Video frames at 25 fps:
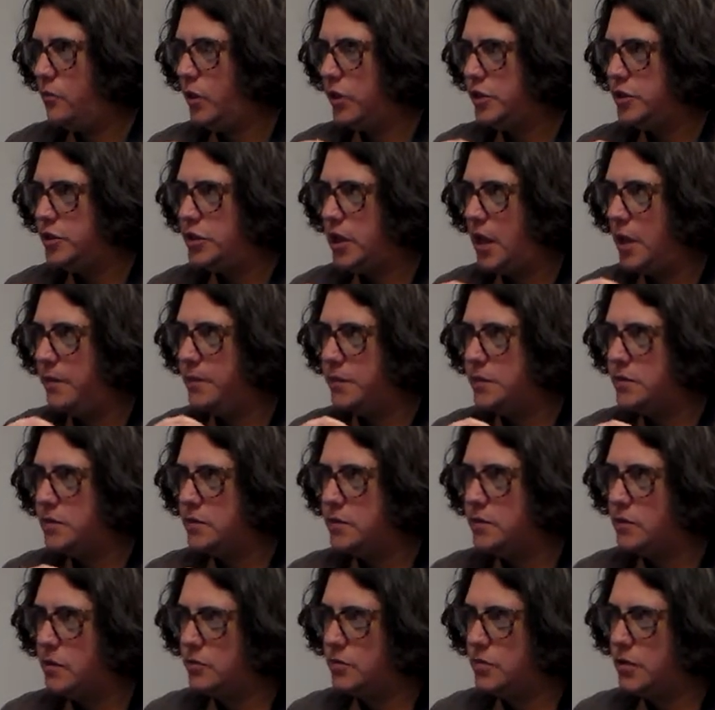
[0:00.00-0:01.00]
shape is
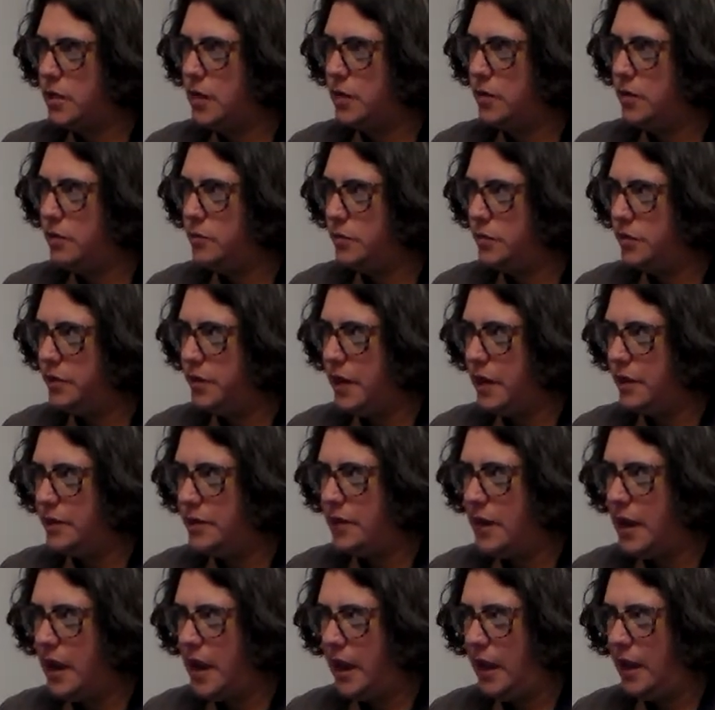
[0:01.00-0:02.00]
associated with that
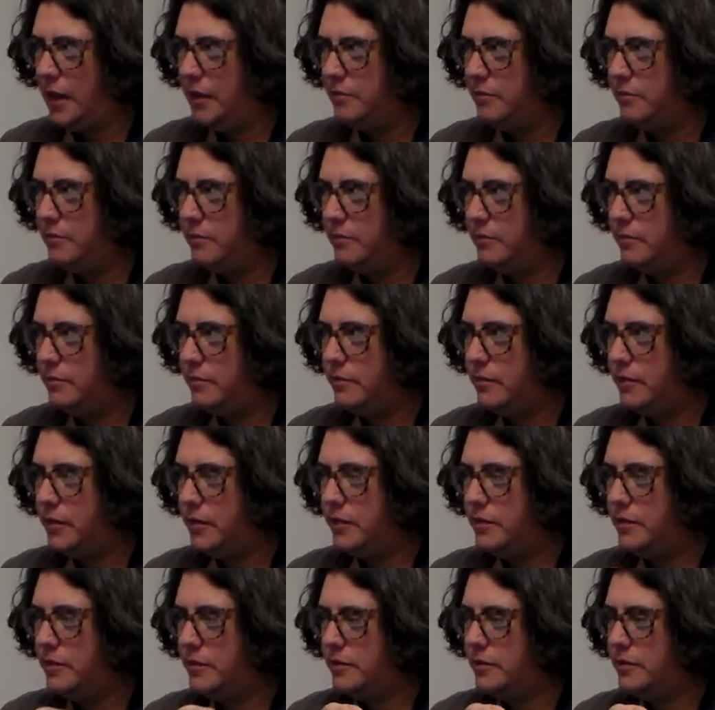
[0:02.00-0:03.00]
name,
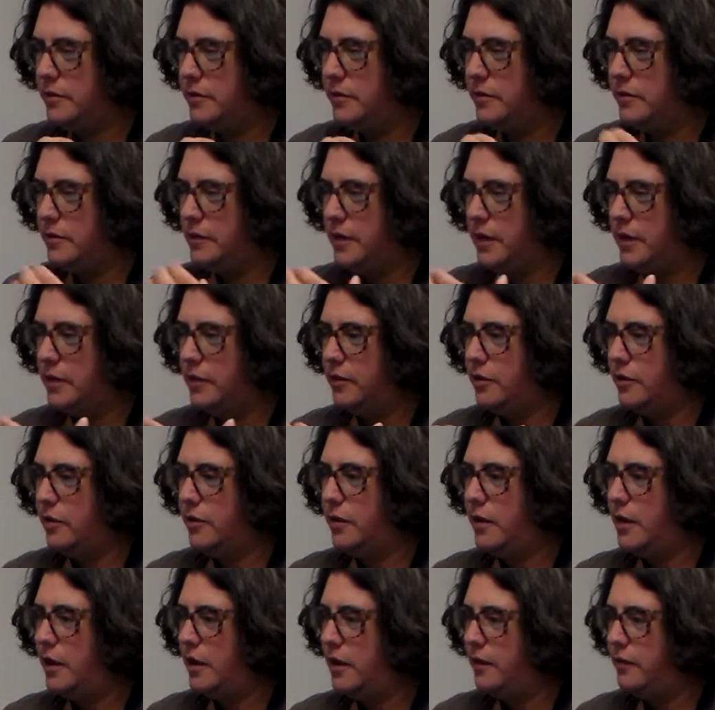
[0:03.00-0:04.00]
then they're going
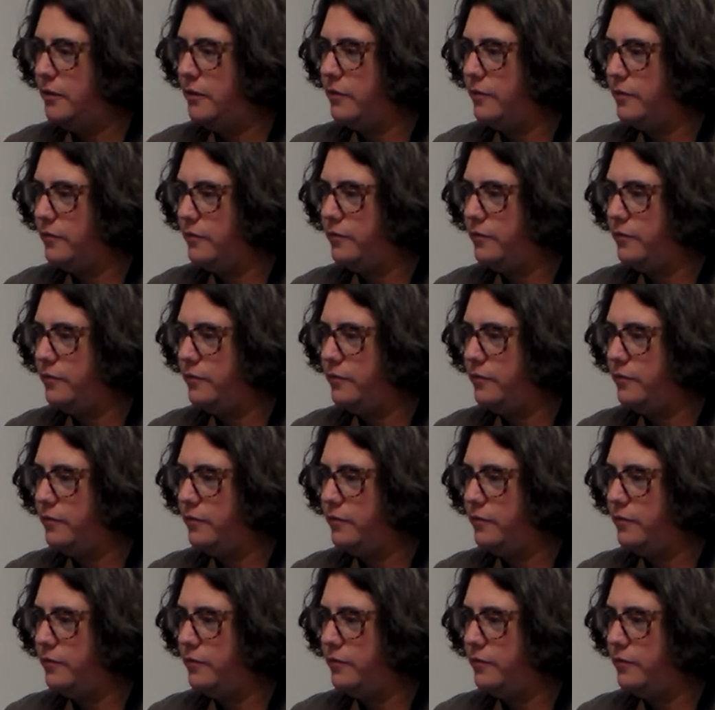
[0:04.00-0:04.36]
to have